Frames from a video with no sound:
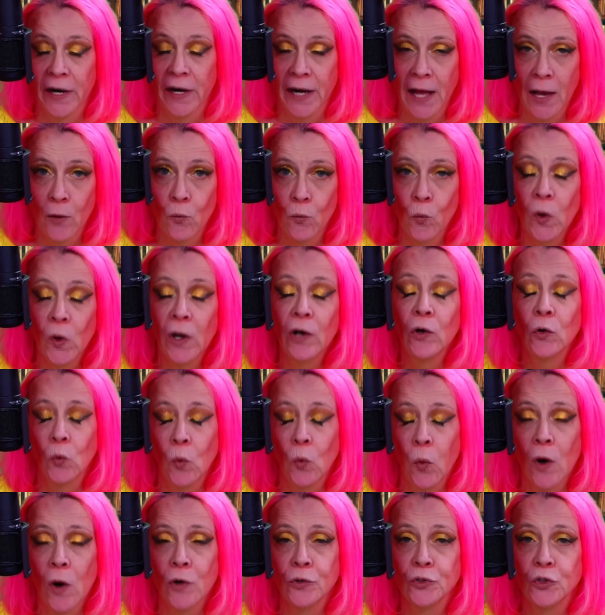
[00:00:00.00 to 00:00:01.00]
and I will
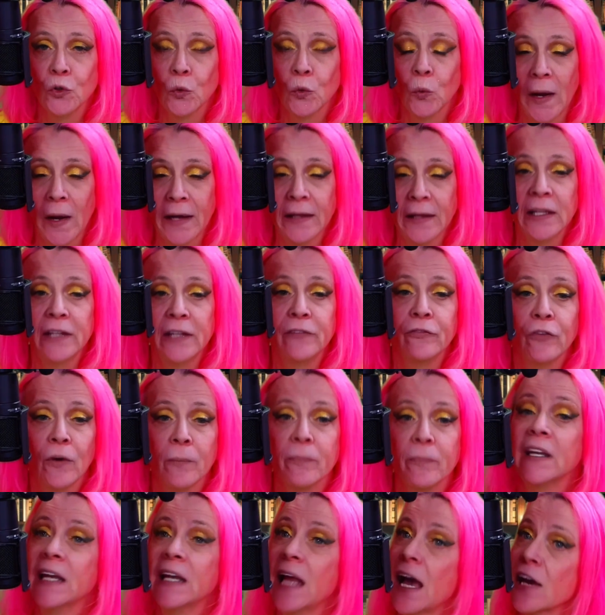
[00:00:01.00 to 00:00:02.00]
quote directly
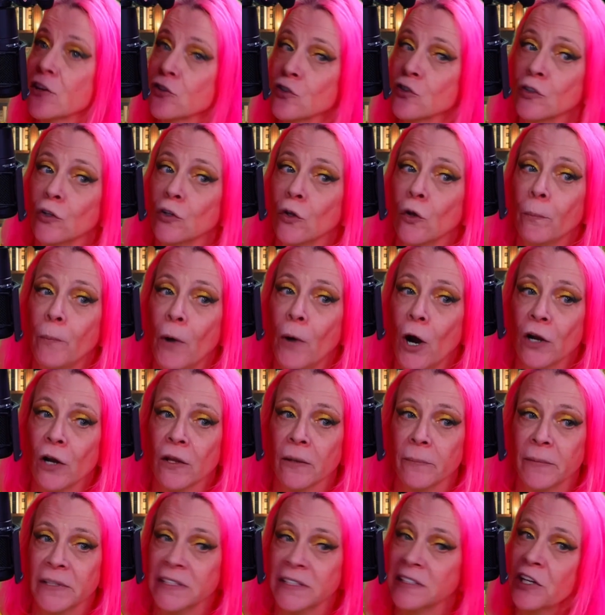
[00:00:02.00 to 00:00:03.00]
from the National
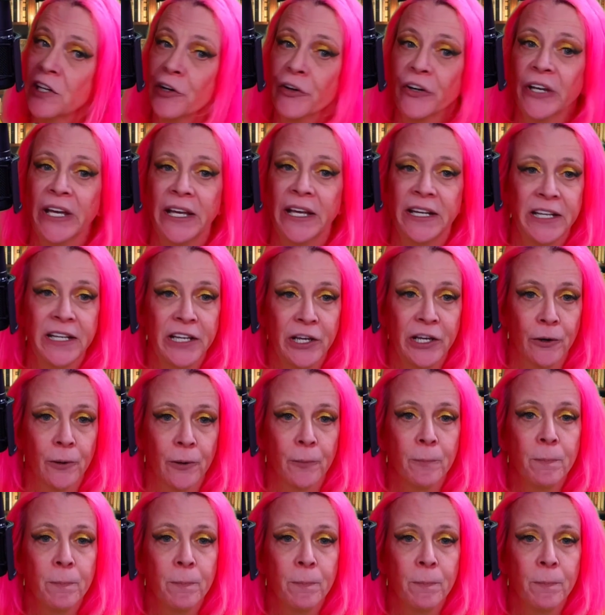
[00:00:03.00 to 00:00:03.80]
Parliamentarian here.